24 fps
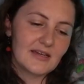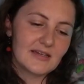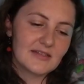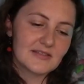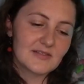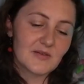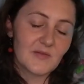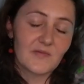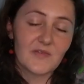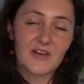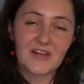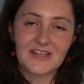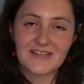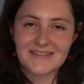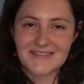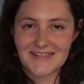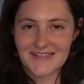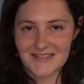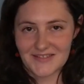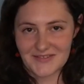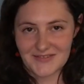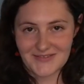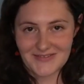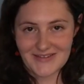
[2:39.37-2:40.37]
So I'm very
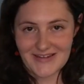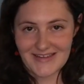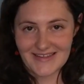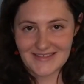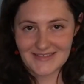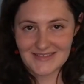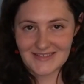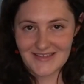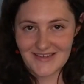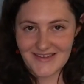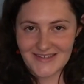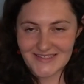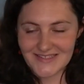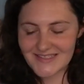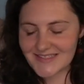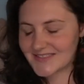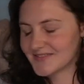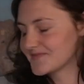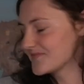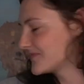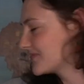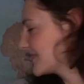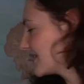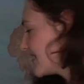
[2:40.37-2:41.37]
excited to try this
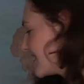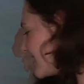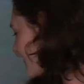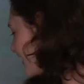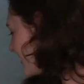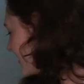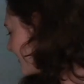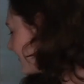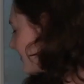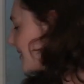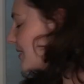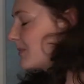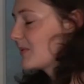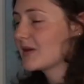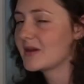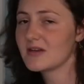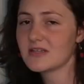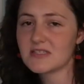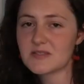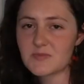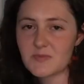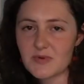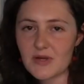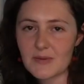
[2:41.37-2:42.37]
cocktail. My
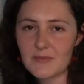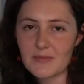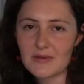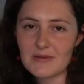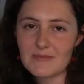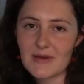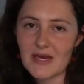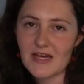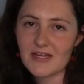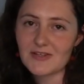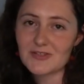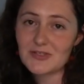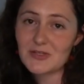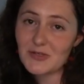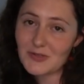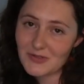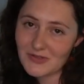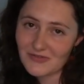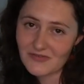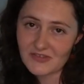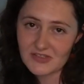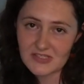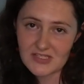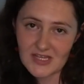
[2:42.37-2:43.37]
parents brought me back 2
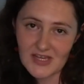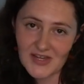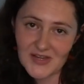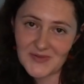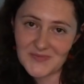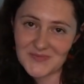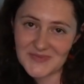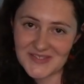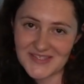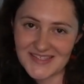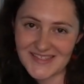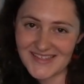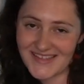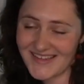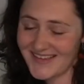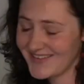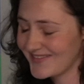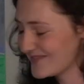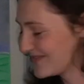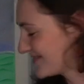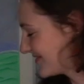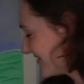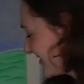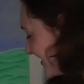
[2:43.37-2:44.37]
different types
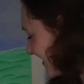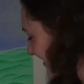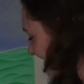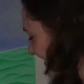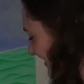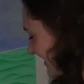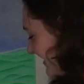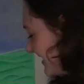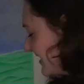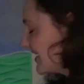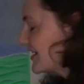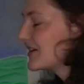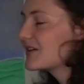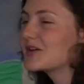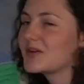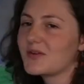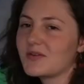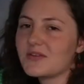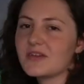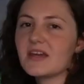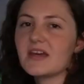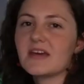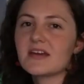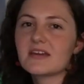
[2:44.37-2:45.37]
of
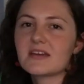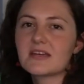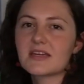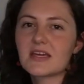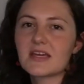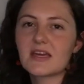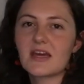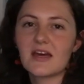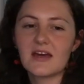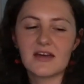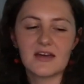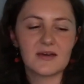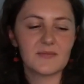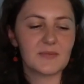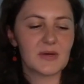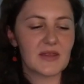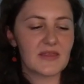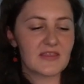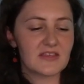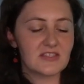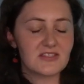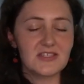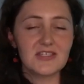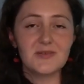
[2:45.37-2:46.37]
cognac.
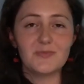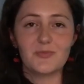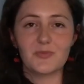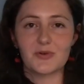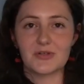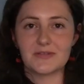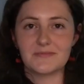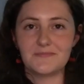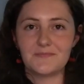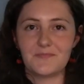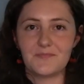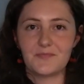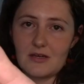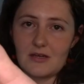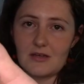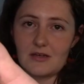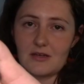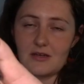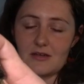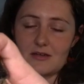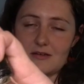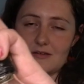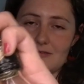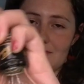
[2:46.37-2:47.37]
The cheap
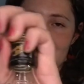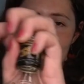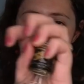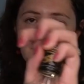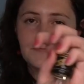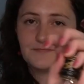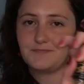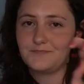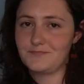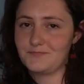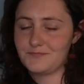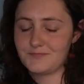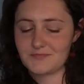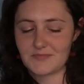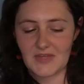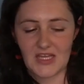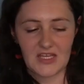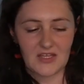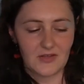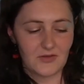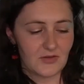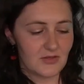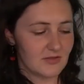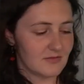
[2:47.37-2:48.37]
one
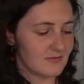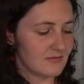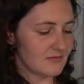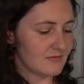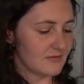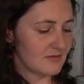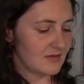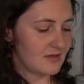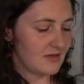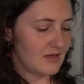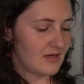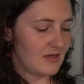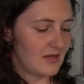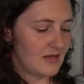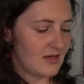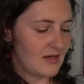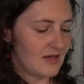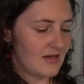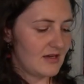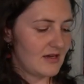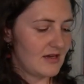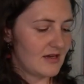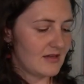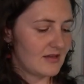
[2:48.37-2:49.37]
that you can,
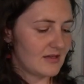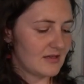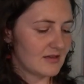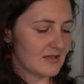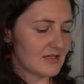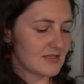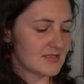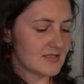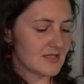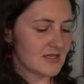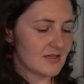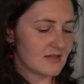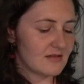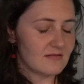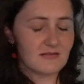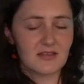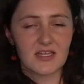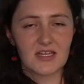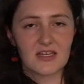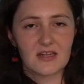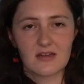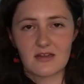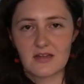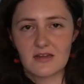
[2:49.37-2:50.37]
I think they said,
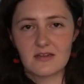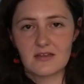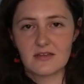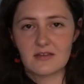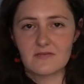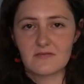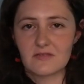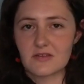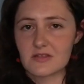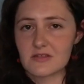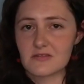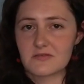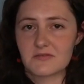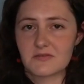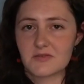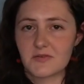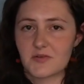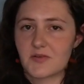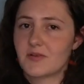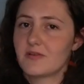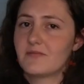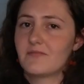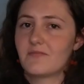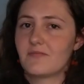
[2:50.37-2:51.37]
get at any convenience
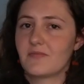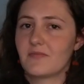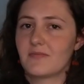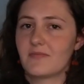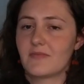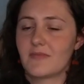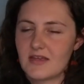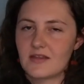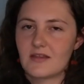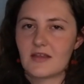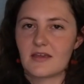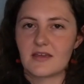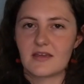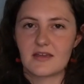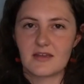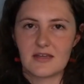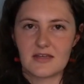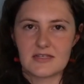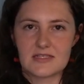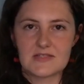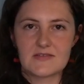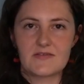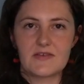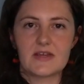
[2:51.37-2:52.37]
store, and like a
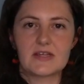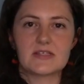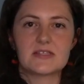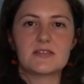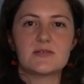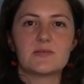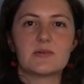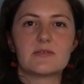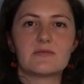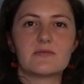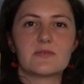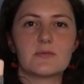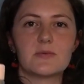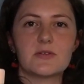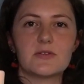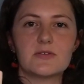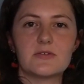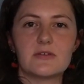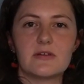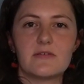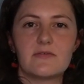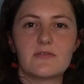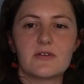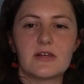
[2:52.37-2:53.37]
nice fancy one from the
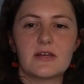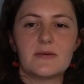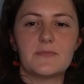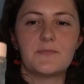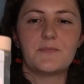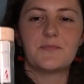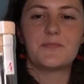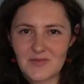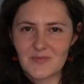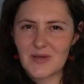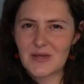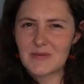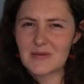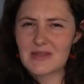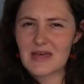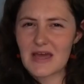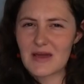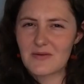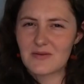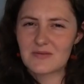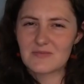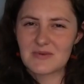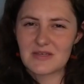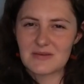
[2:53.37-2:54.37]
duty free. So maybe
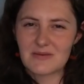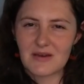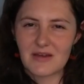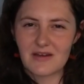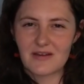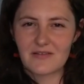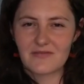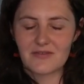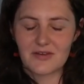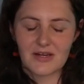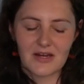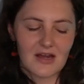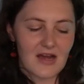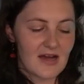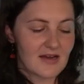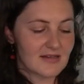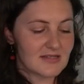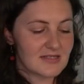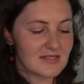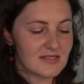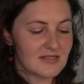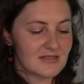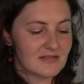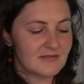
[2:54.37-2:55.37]
that would be better for a
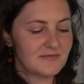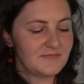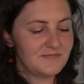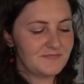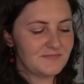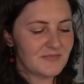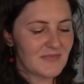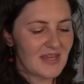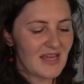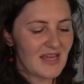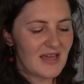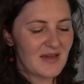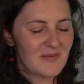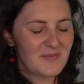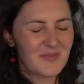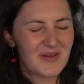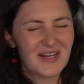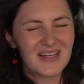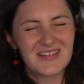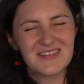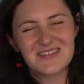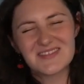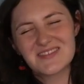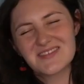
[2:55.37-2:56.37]
cocktail, but
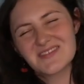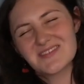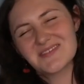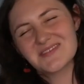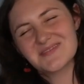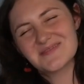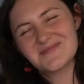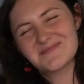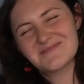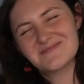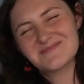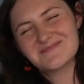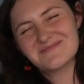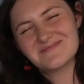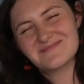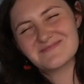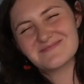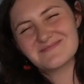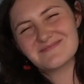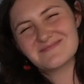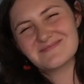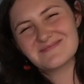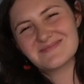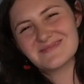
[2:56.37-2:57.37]
I
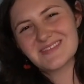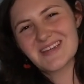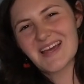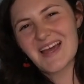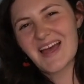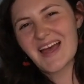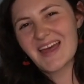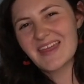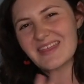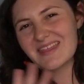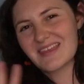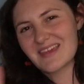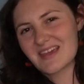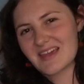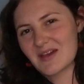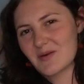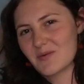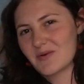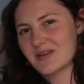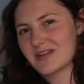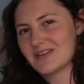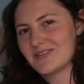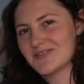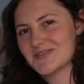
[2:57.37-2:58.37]
think I
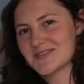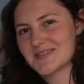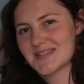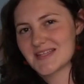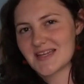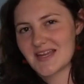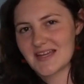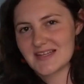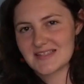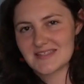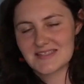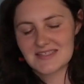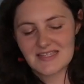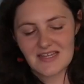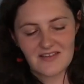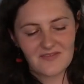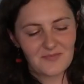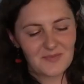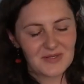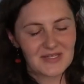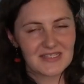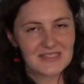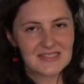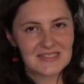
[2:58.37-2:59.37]
want to use the nice stuff
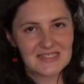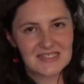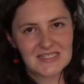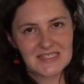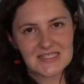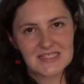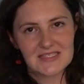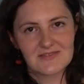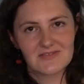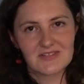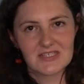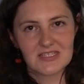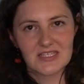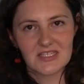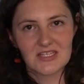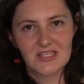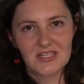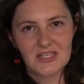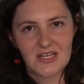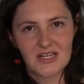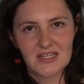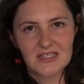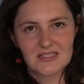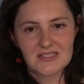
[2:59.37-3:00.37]
because this is really
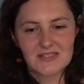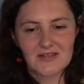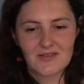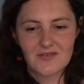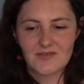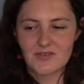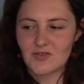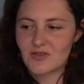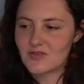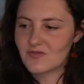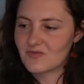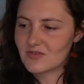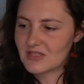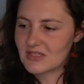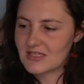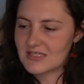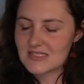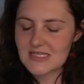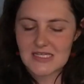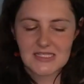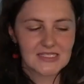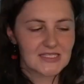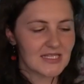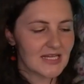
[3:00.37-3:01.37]
good on its own. You can really
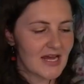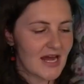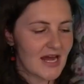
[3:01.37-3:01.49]
taste the